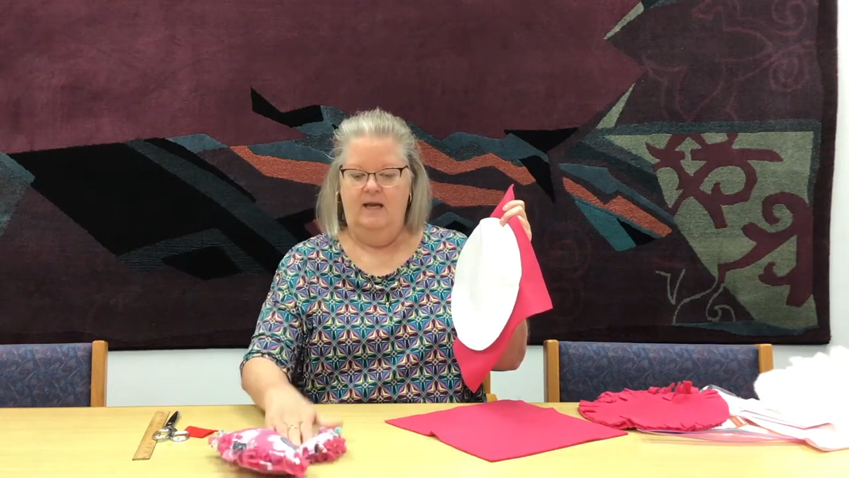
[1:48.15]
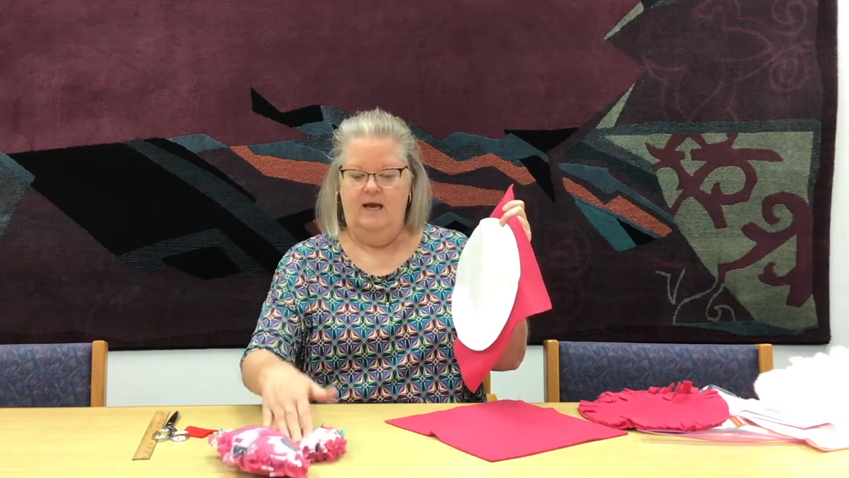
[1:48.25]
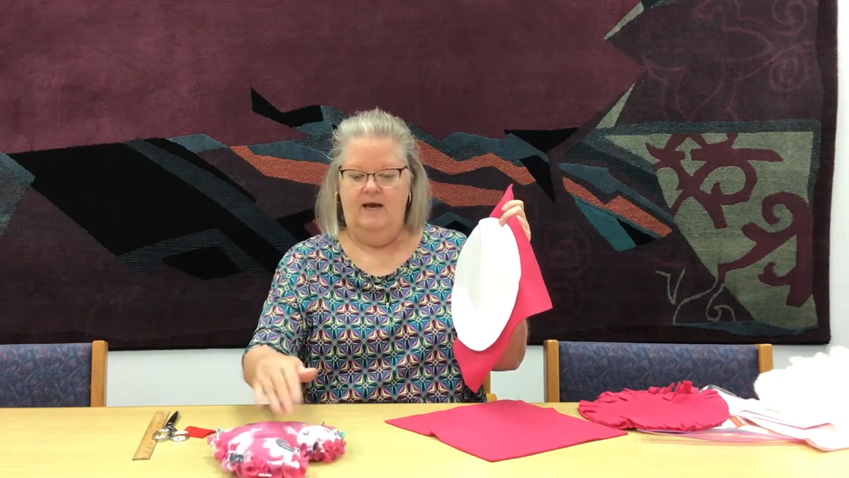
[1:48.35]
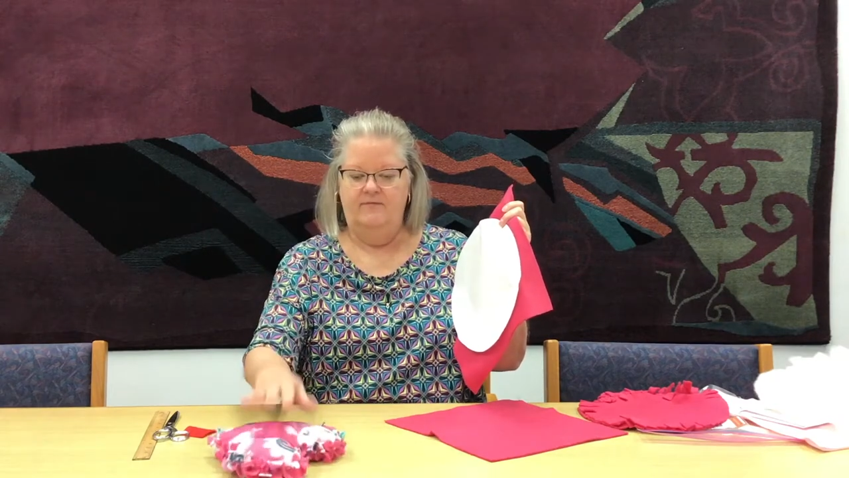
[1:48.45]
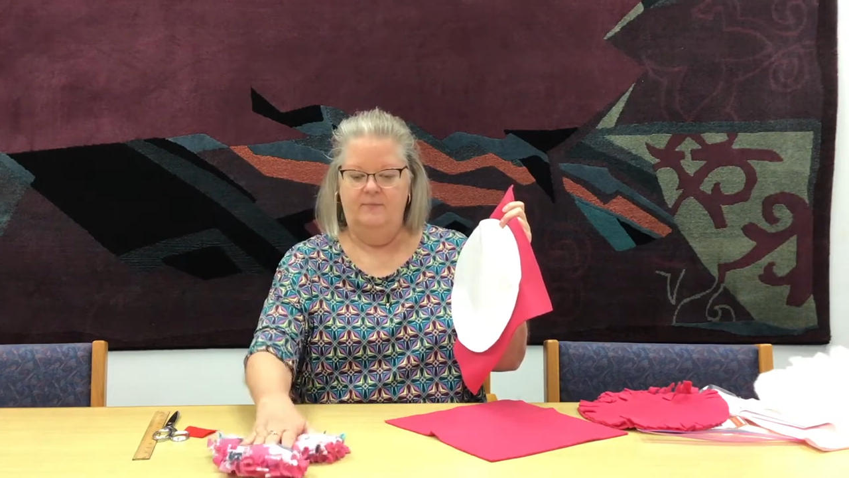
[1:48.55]

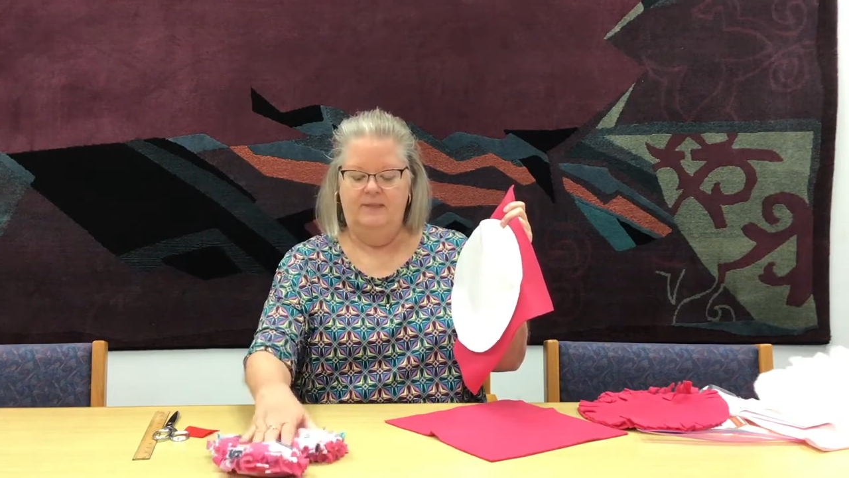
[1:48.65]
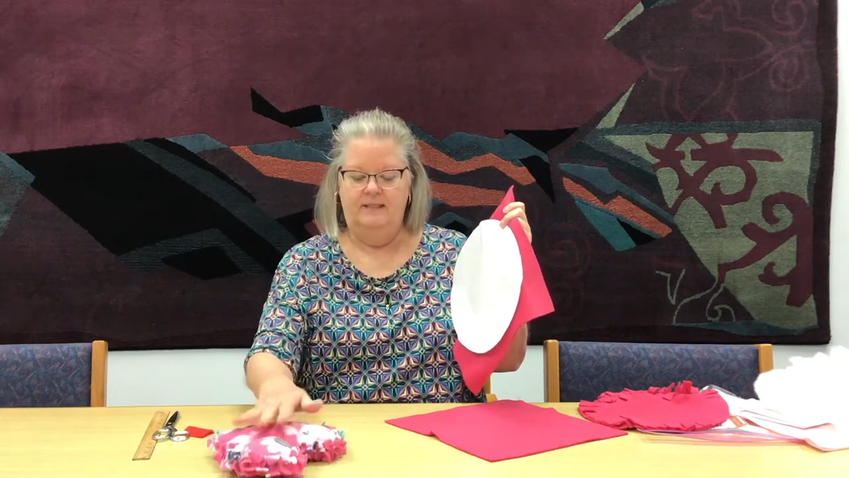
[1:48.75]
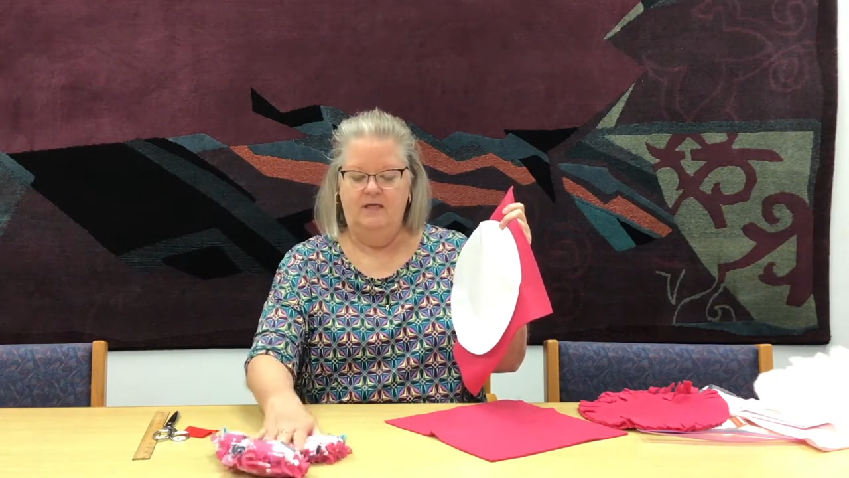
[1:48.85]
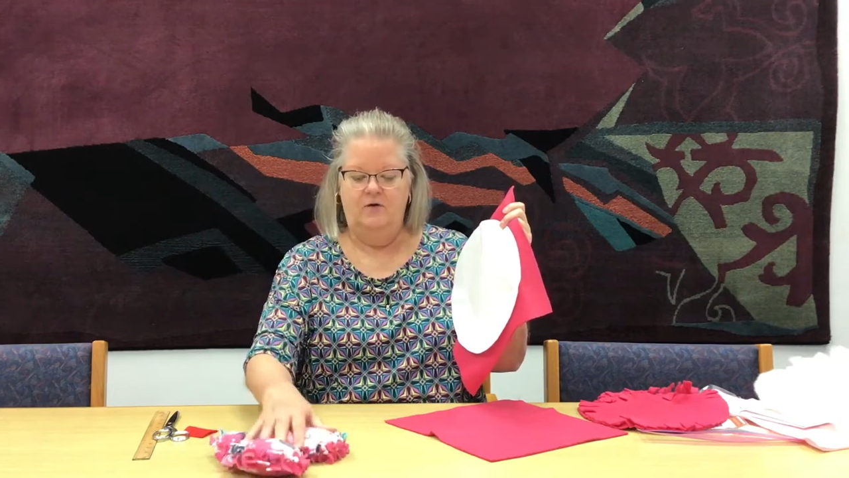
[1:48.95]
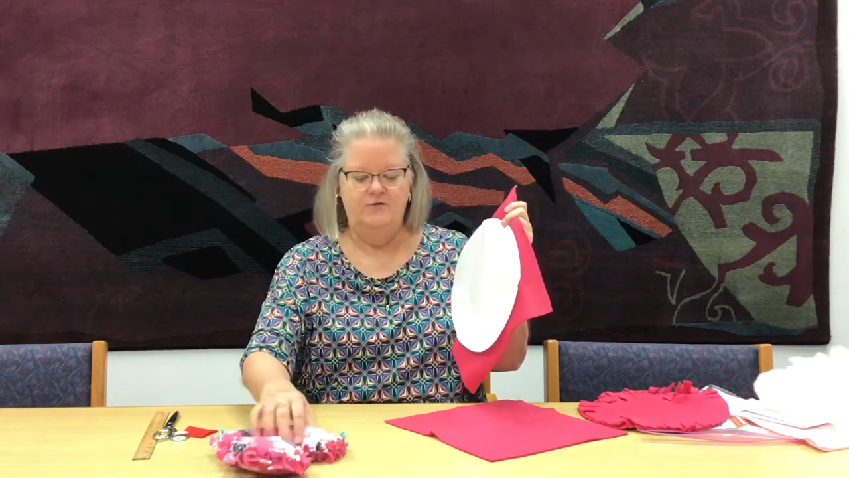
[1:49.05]
of the
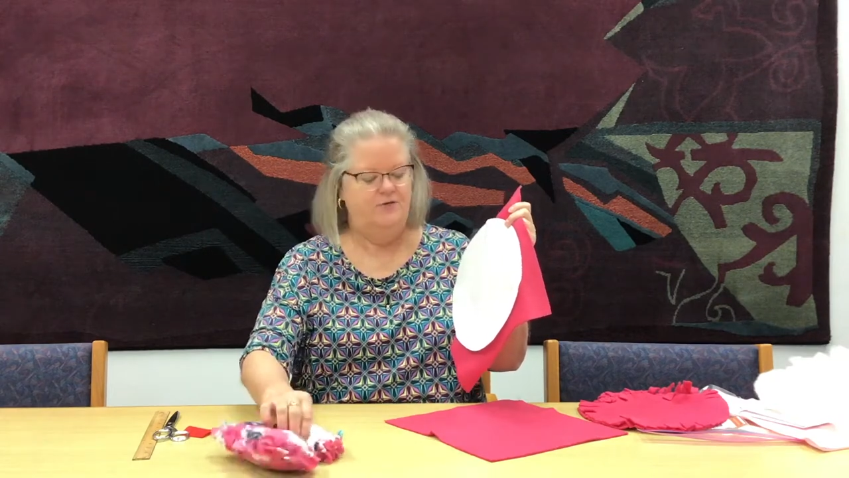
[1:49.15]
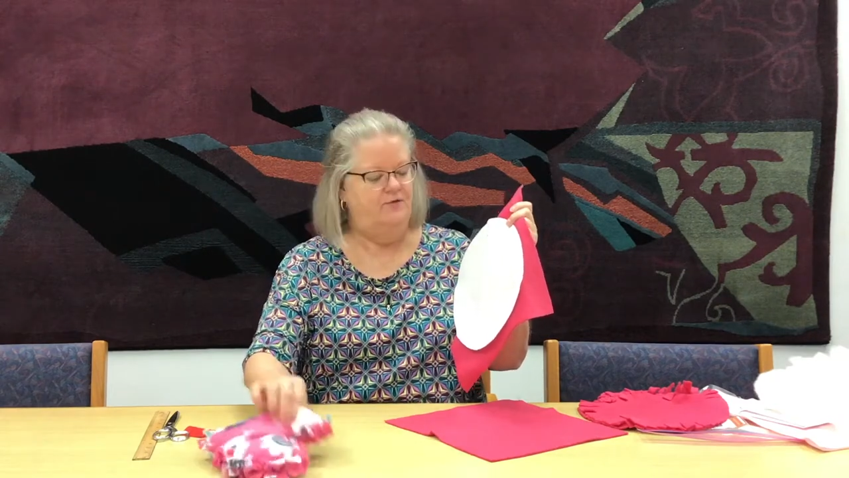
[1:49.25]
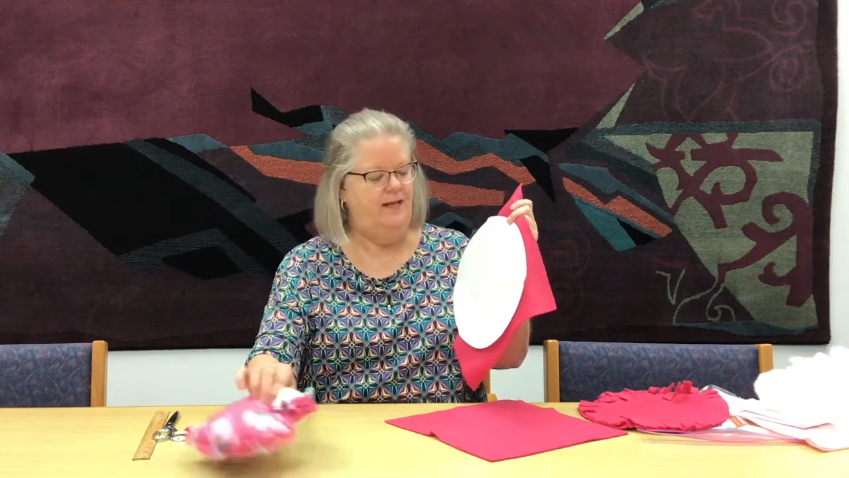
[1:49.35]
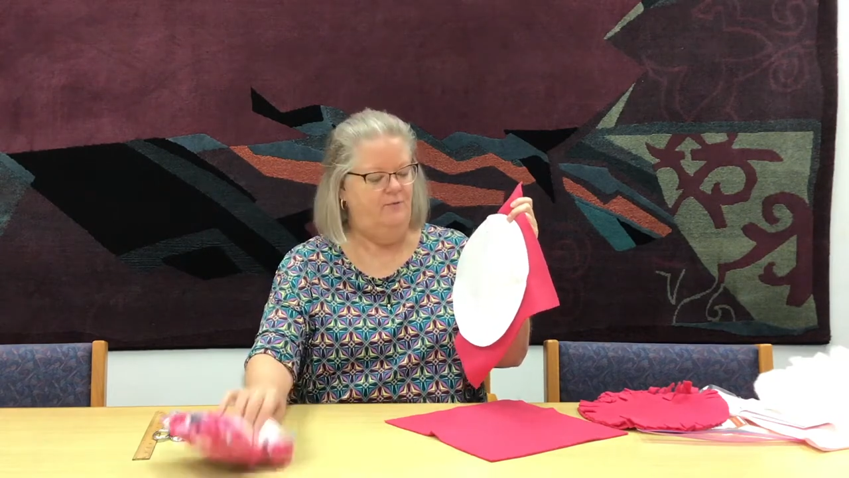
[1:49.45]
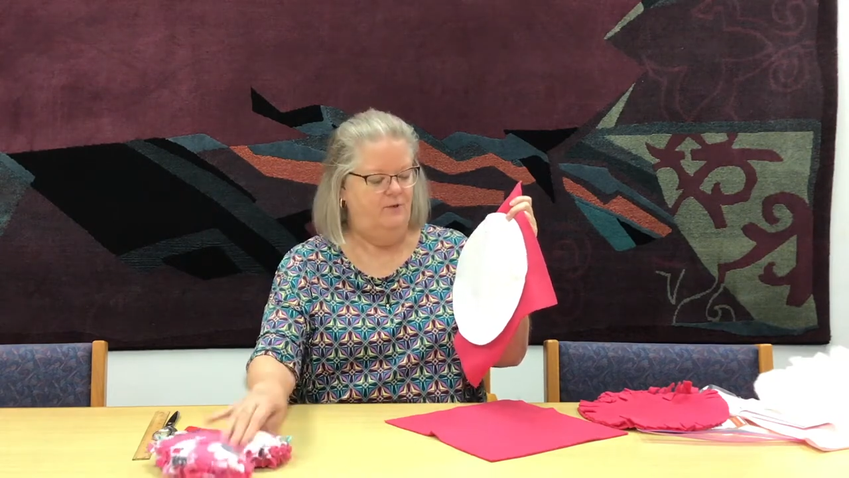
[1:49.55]
pillow so
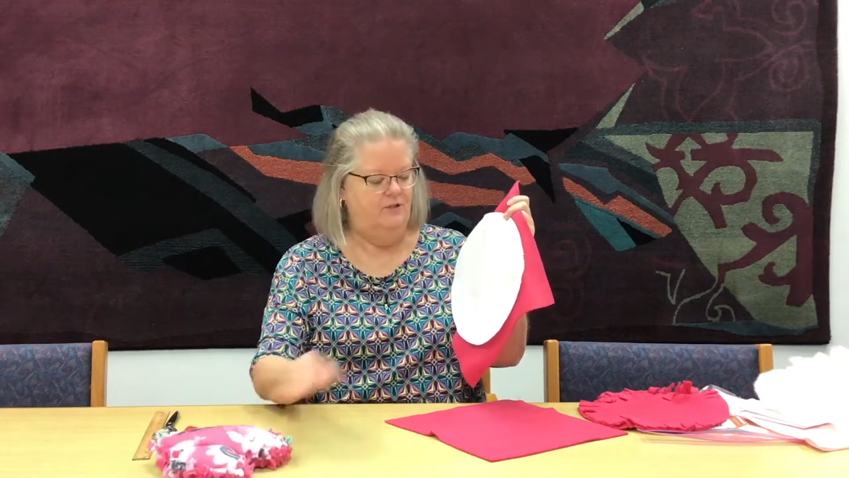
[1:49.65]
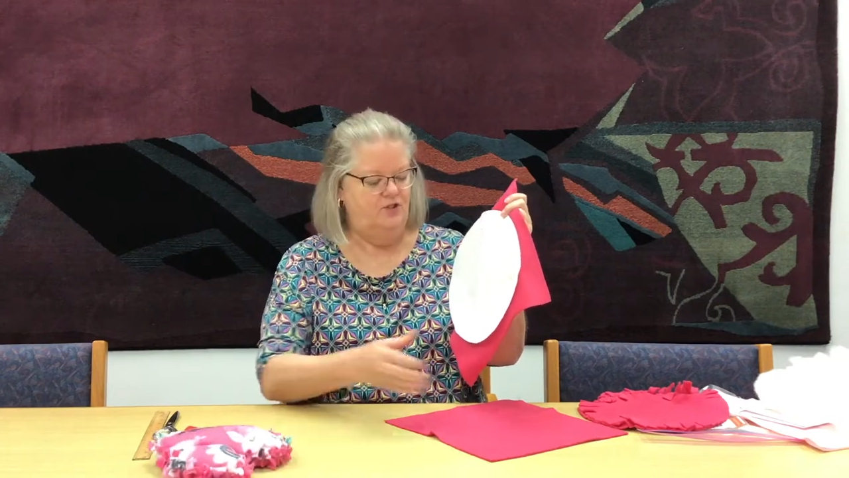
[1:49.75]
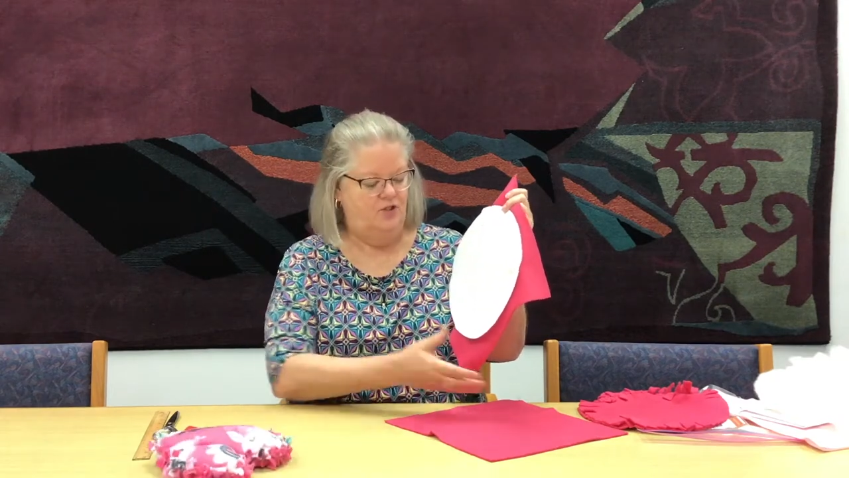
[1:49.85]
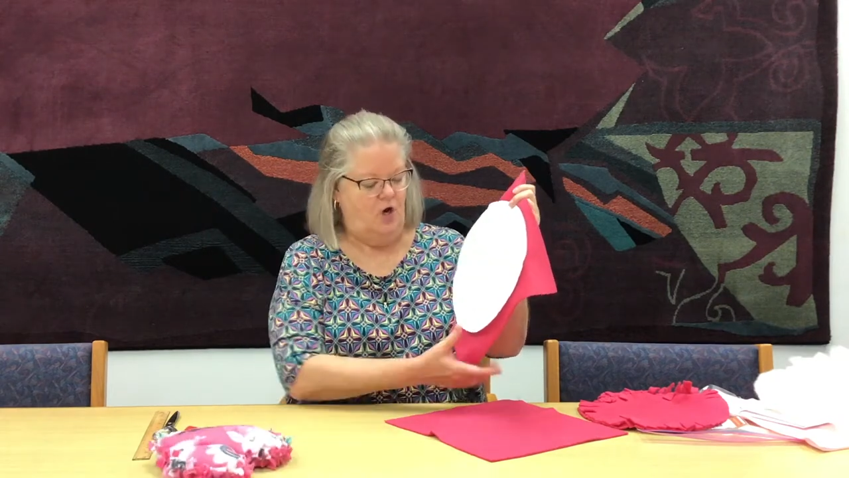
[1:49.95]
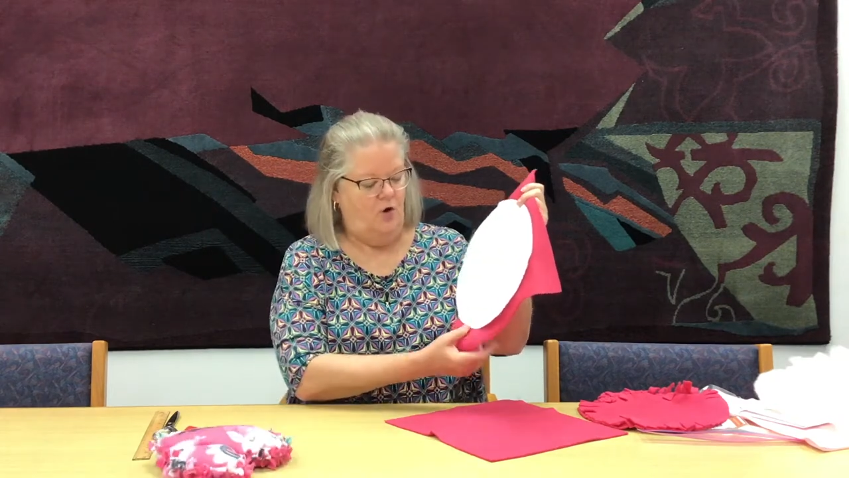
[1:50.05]
they will
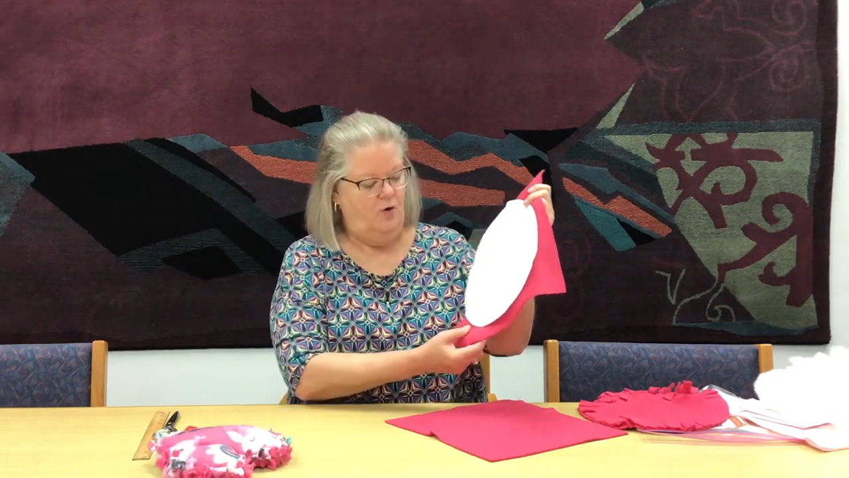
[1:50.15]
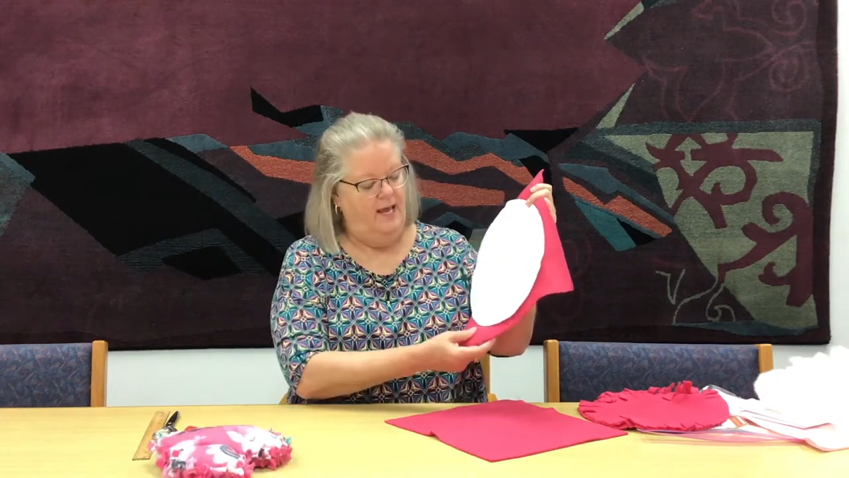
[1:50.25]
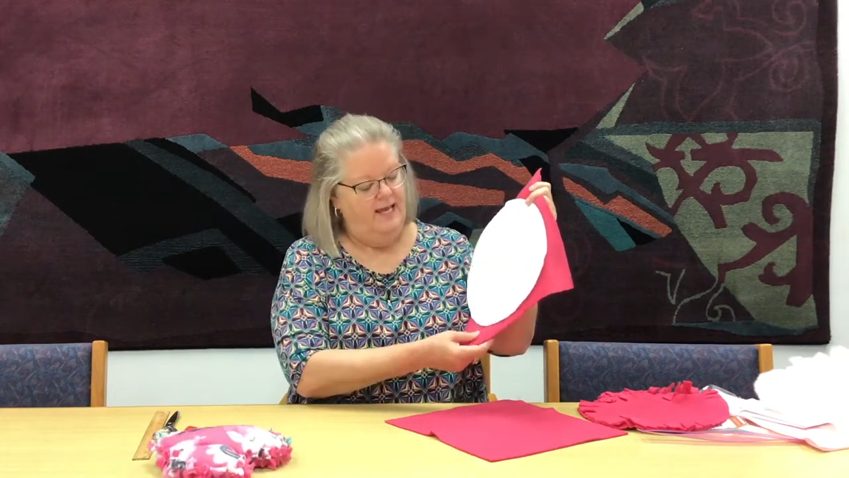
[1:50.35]
show.